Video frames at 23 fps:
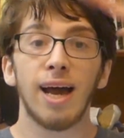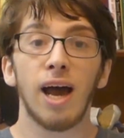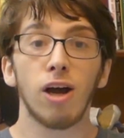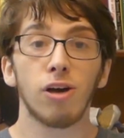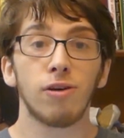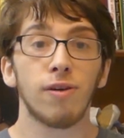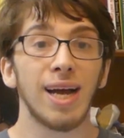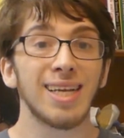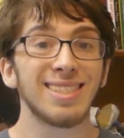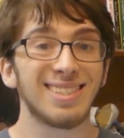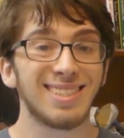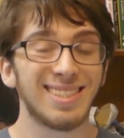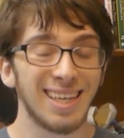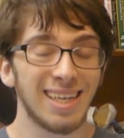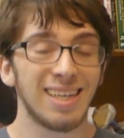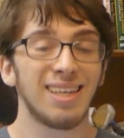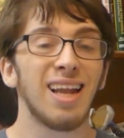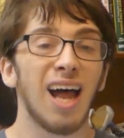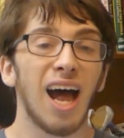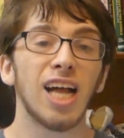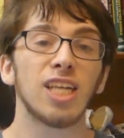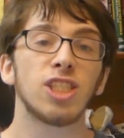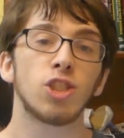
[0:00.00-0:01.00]
Alcaraz did
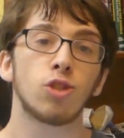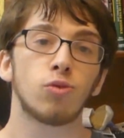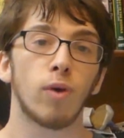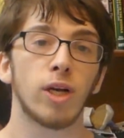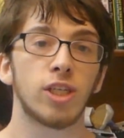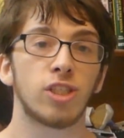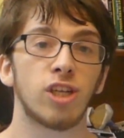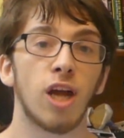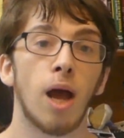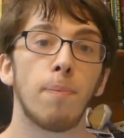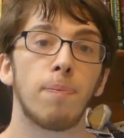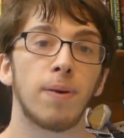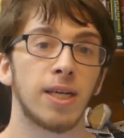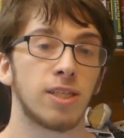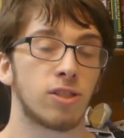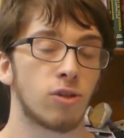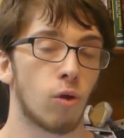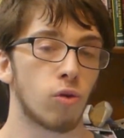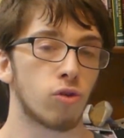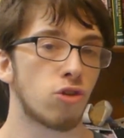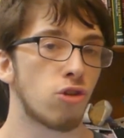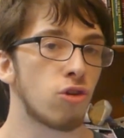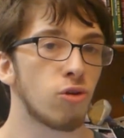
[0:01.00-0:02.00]
not switch up
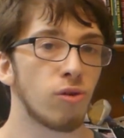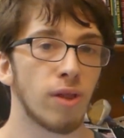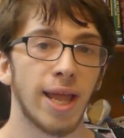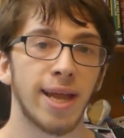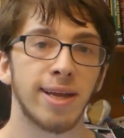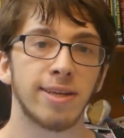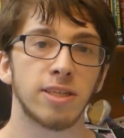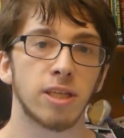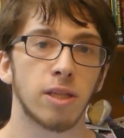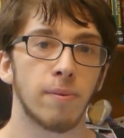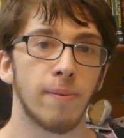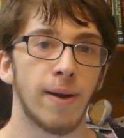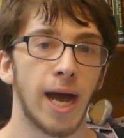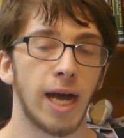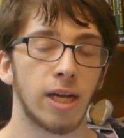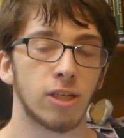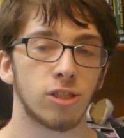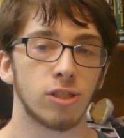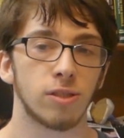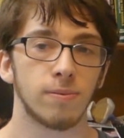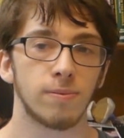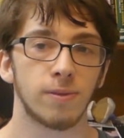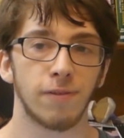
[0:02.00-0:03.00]
until too late into the
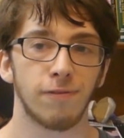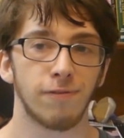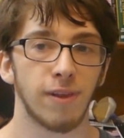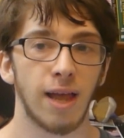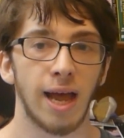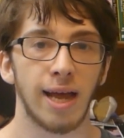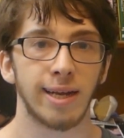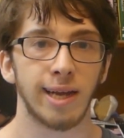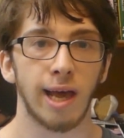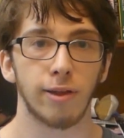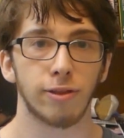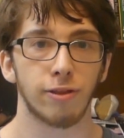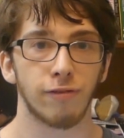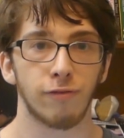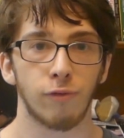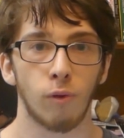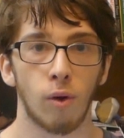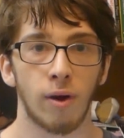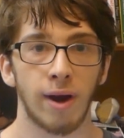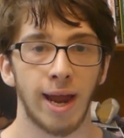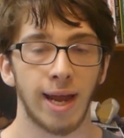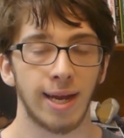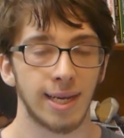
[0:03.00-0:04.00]
match to flatten out the
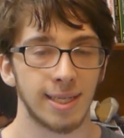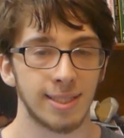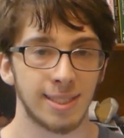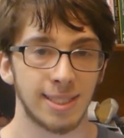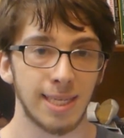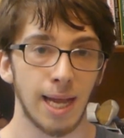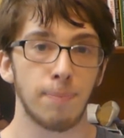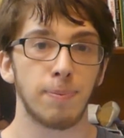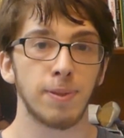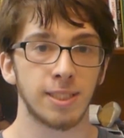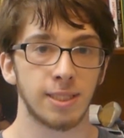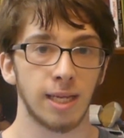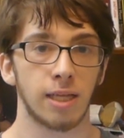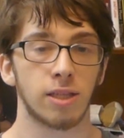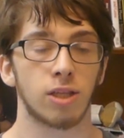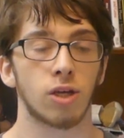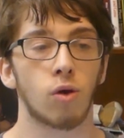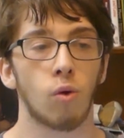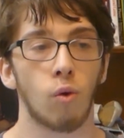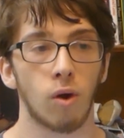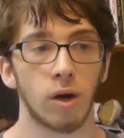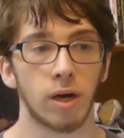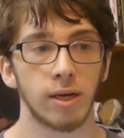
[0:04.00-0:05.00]
forehand and step inside the
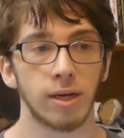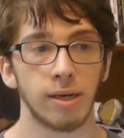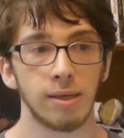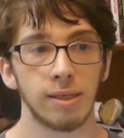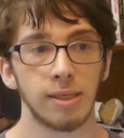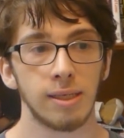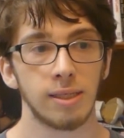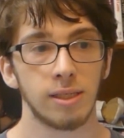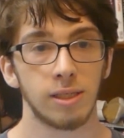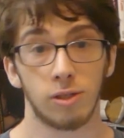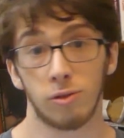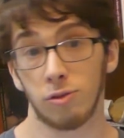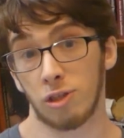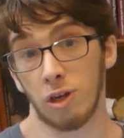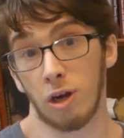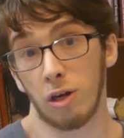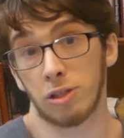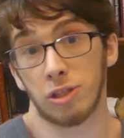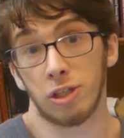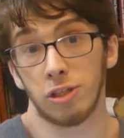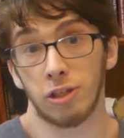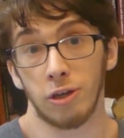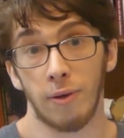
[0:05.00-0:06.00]
court. It was
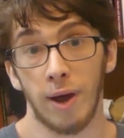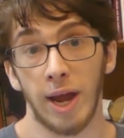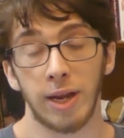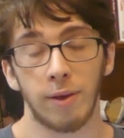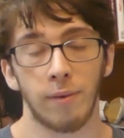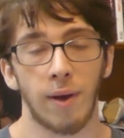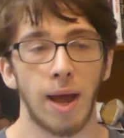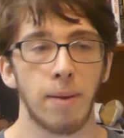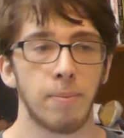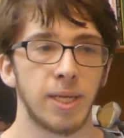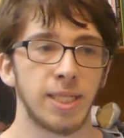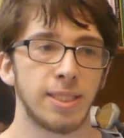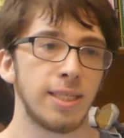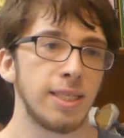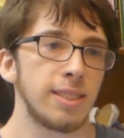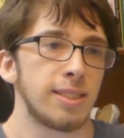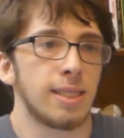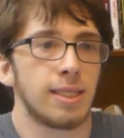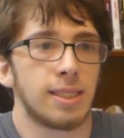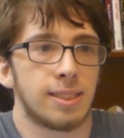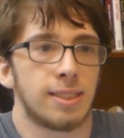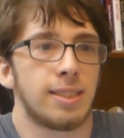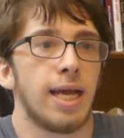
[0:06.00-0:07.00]
hard to do anyway. I mean, it's
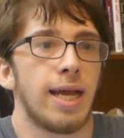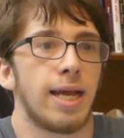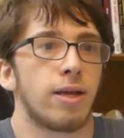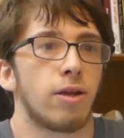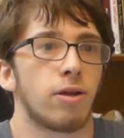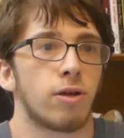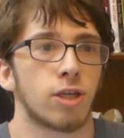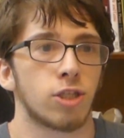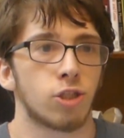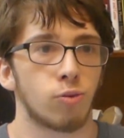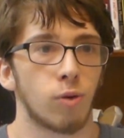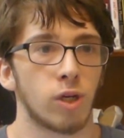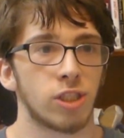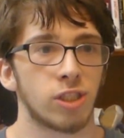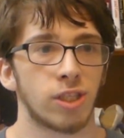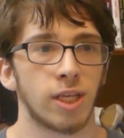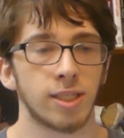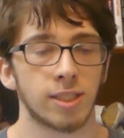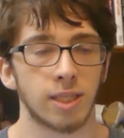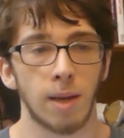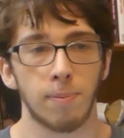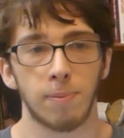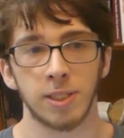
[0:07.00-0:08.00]
easy to say you can switch
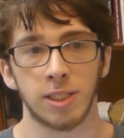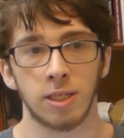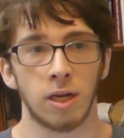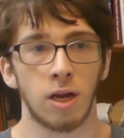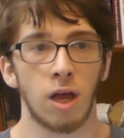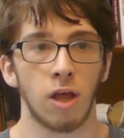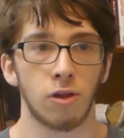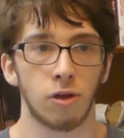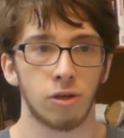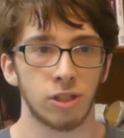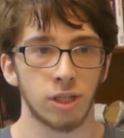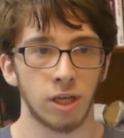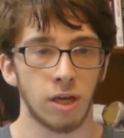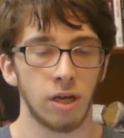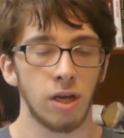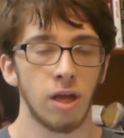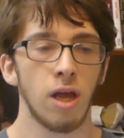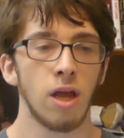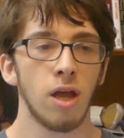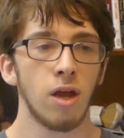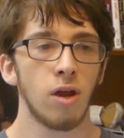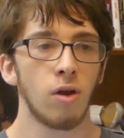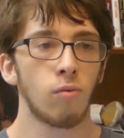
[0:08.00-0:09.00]
things up. It's another to
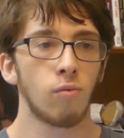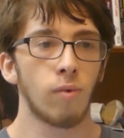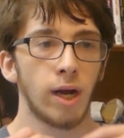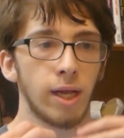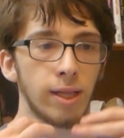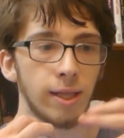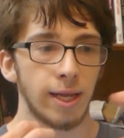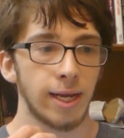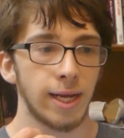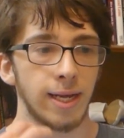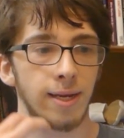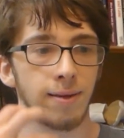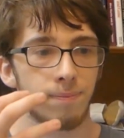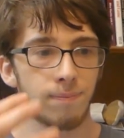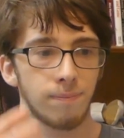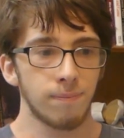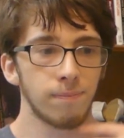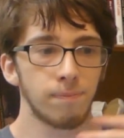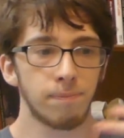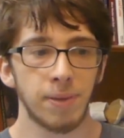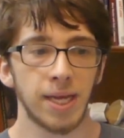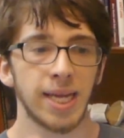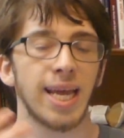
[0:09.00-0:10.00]

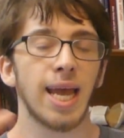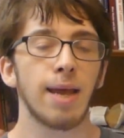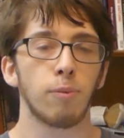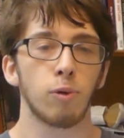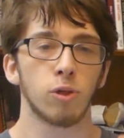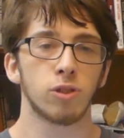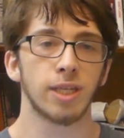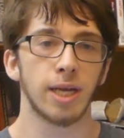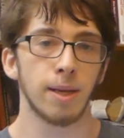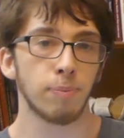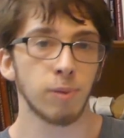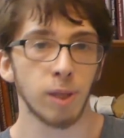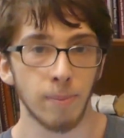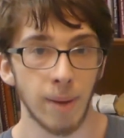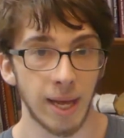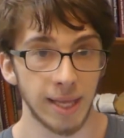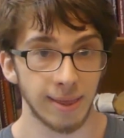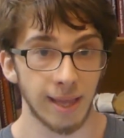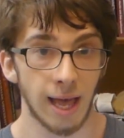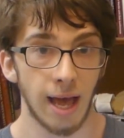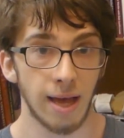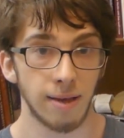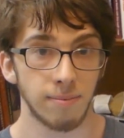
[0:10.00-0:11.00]
really being able to
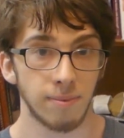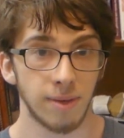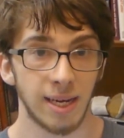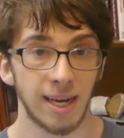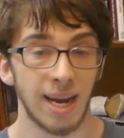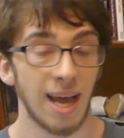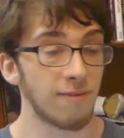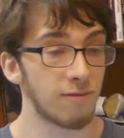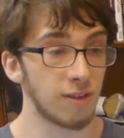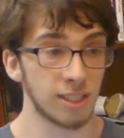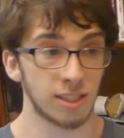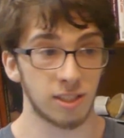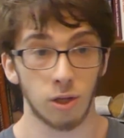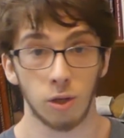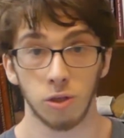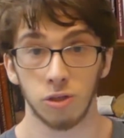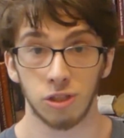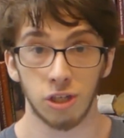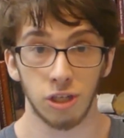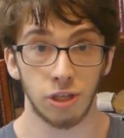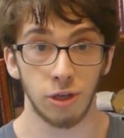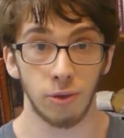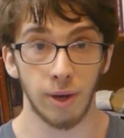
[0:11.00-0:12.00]
implement that and have the
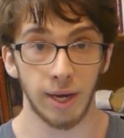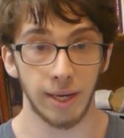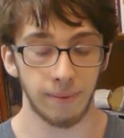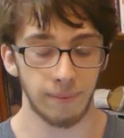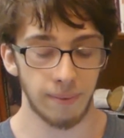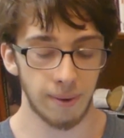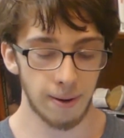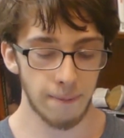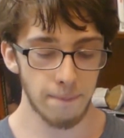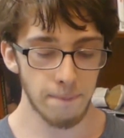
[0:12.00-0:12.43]
skills to do it